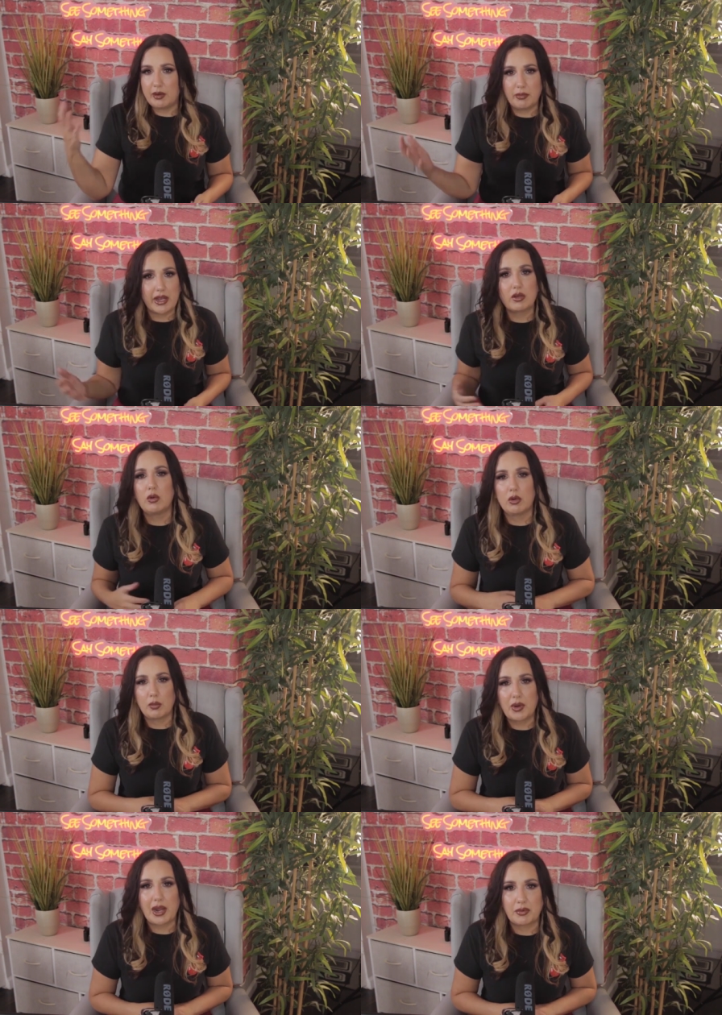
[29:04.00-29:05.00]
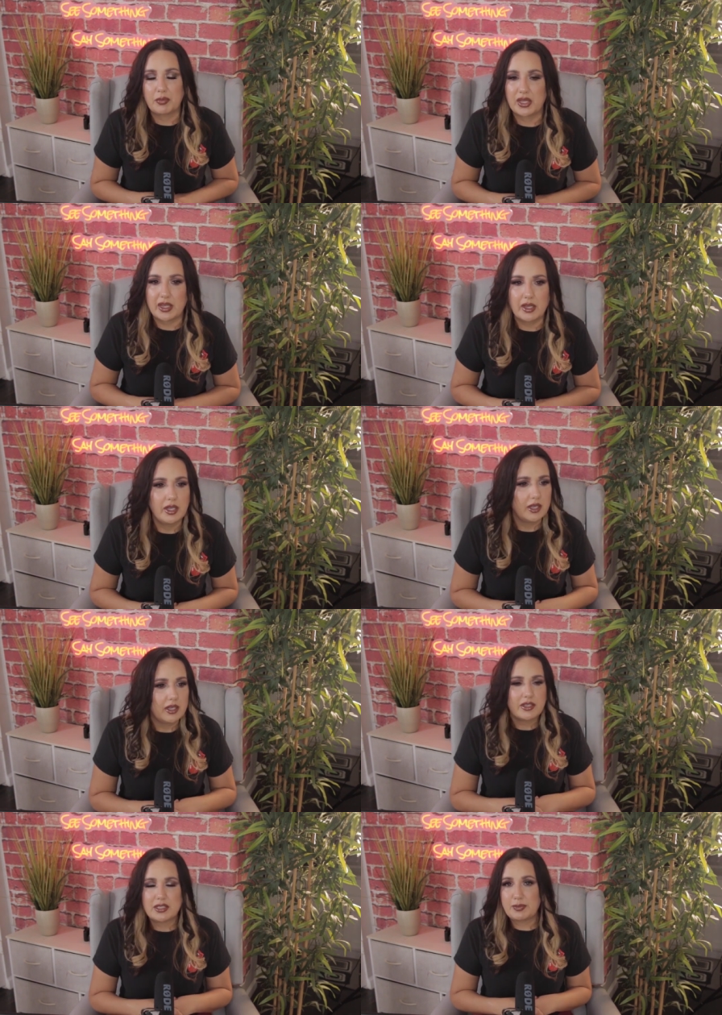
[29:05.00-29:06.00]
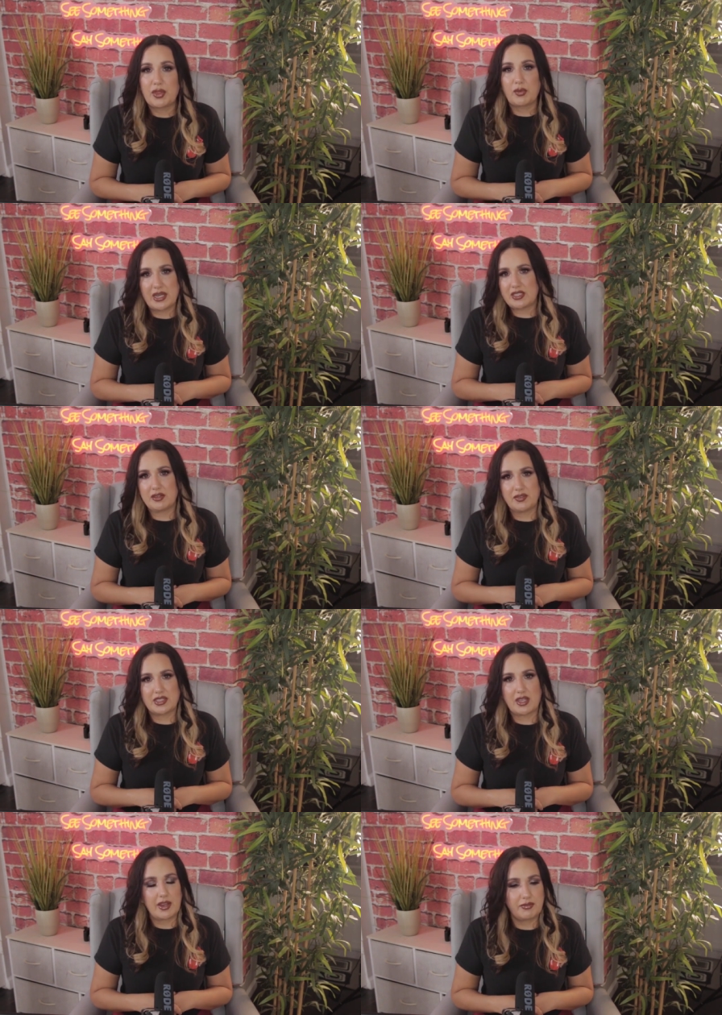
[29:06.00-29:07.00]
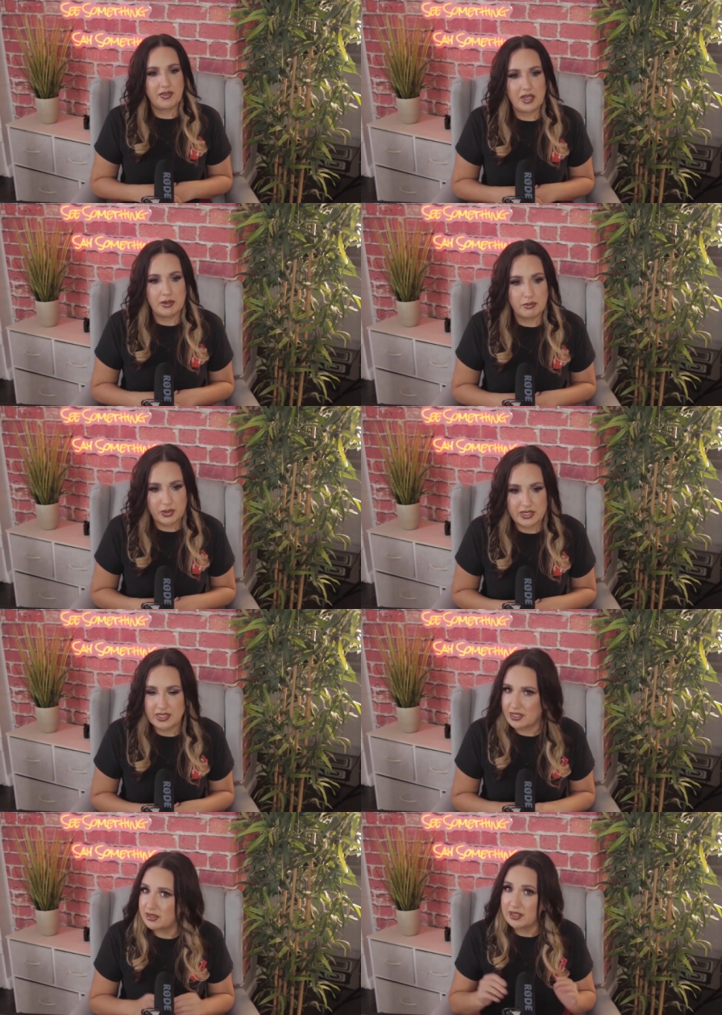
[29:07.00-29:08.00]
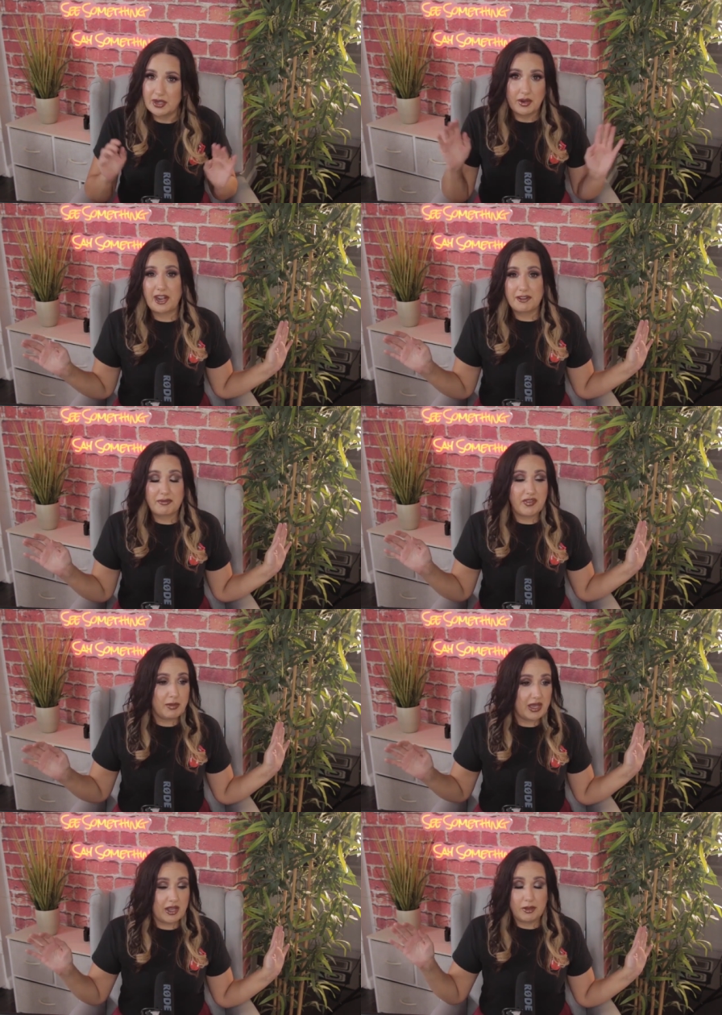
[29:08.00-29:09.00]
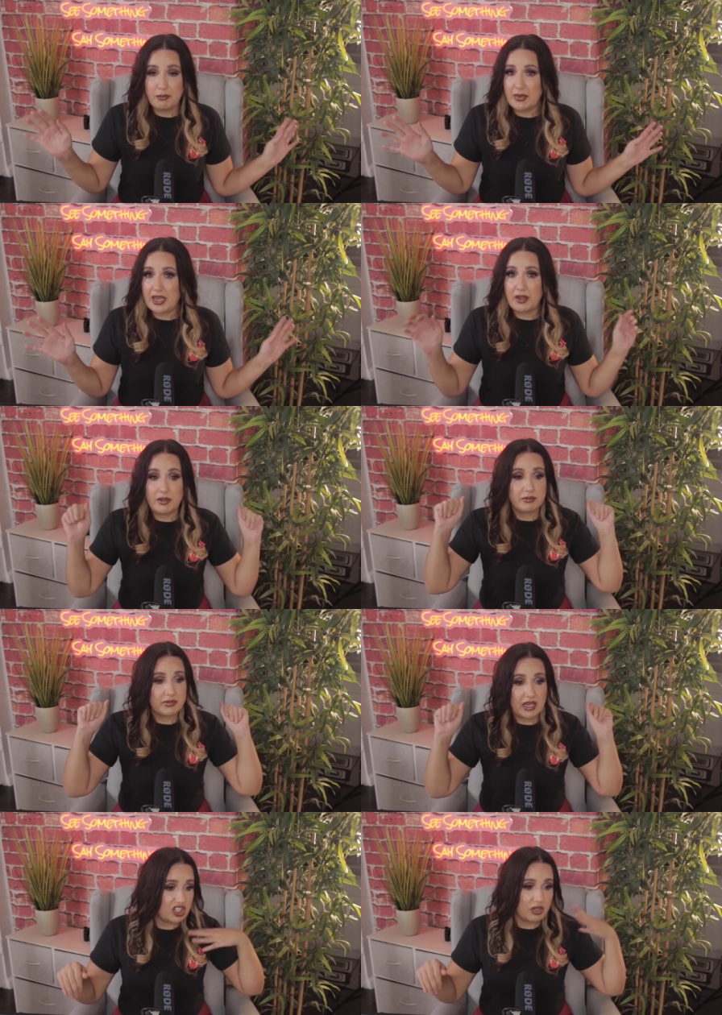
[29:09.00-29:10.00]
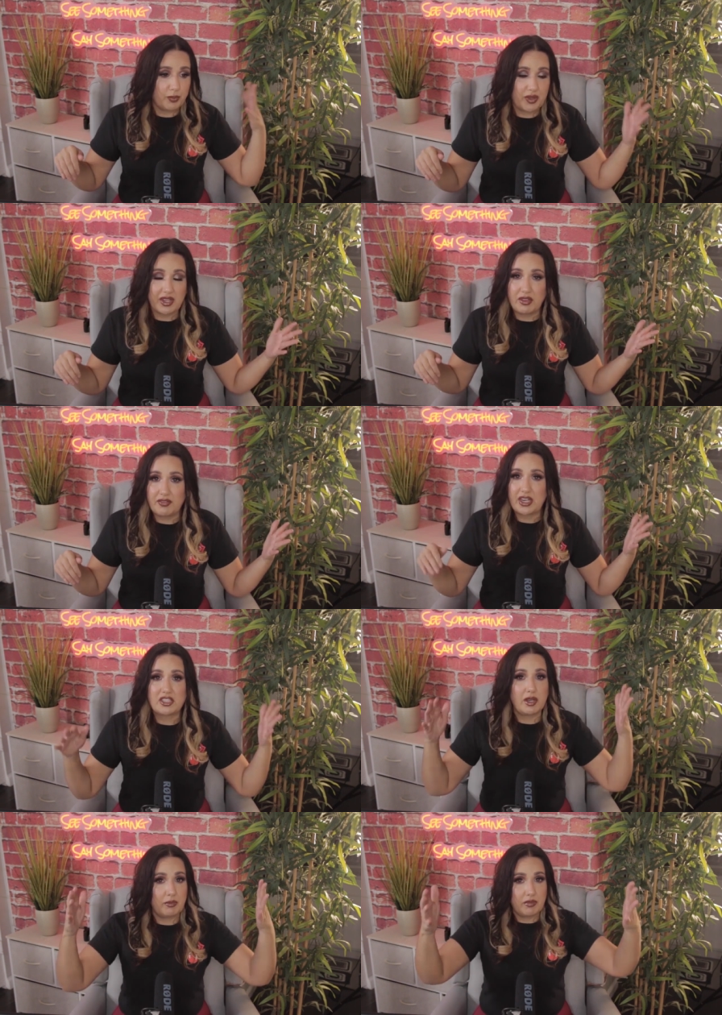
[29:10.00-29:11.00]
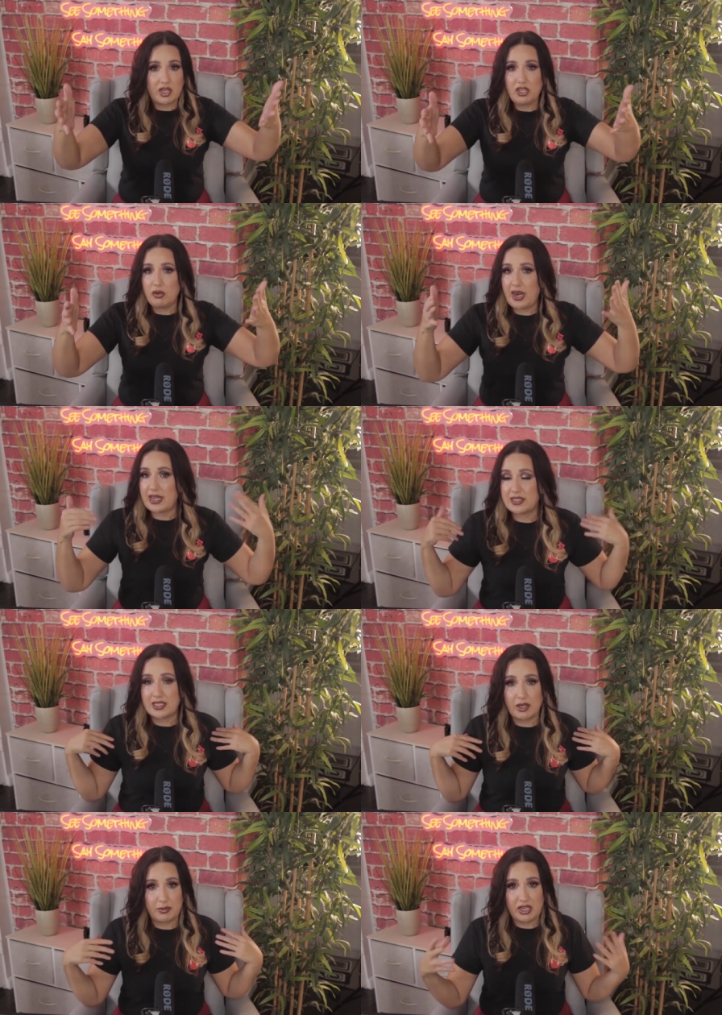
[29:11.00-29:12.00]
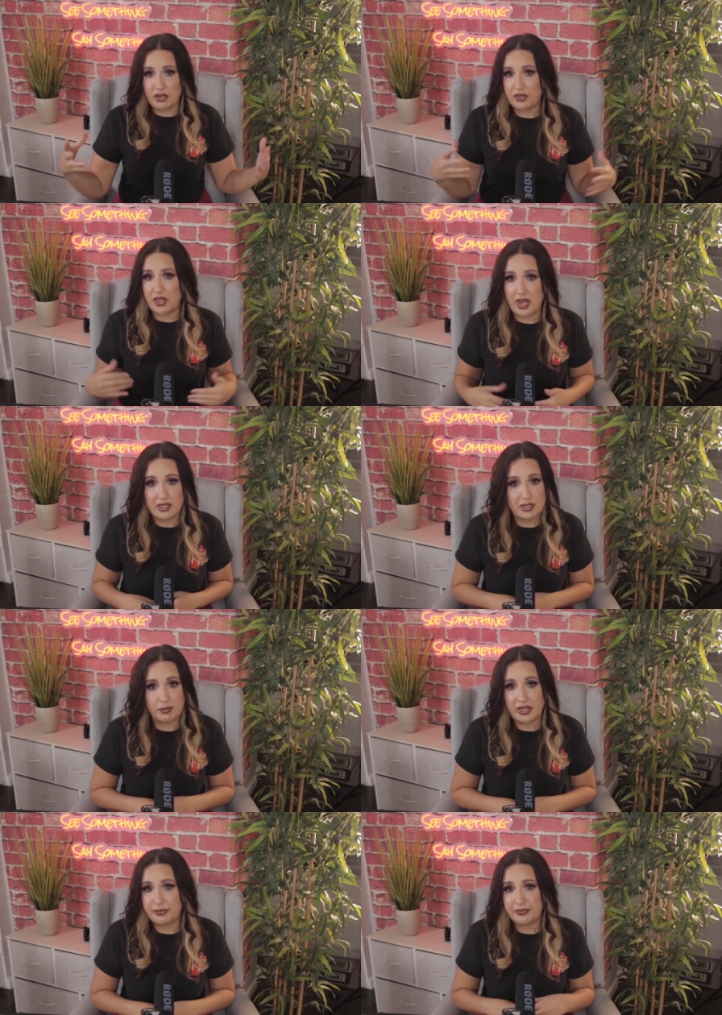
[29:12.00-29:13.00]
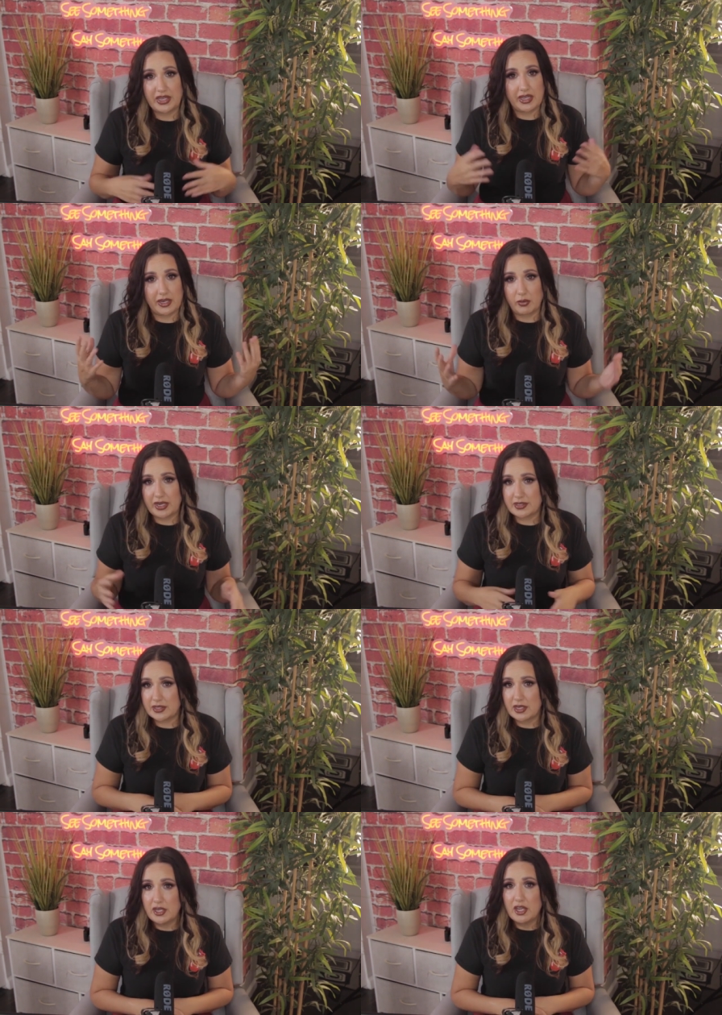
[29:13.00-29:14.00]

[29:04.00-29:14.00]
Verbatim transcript: and Michael will probably spend the rest of his life in prison. Female, male, she'll play the victim. You guys tell me your thoughts, but Anyways,